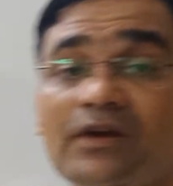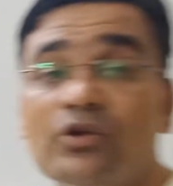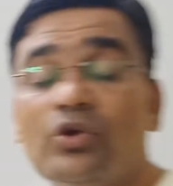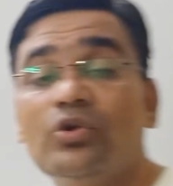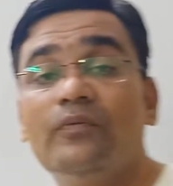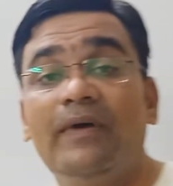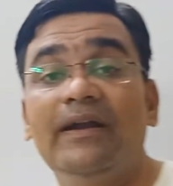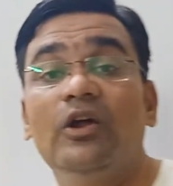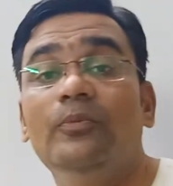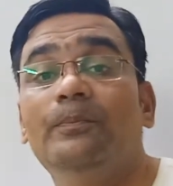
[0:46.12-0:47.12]
are going to
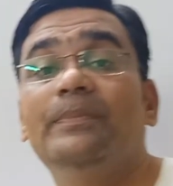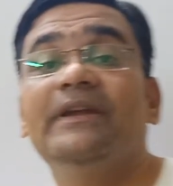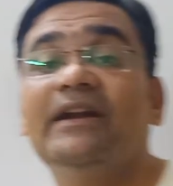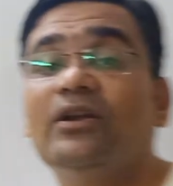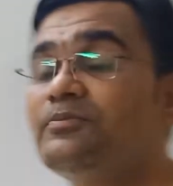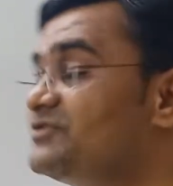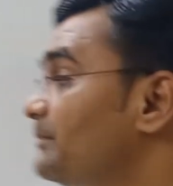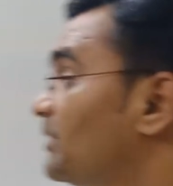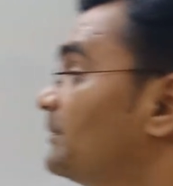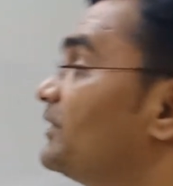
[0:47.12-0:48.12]
find out period of
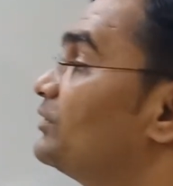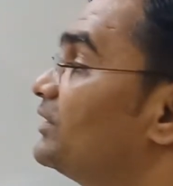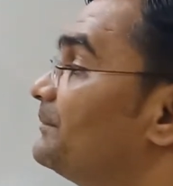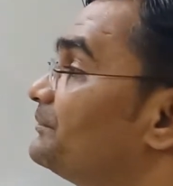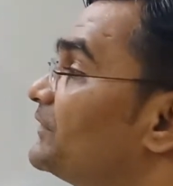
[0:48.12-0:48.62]
simple pendulum.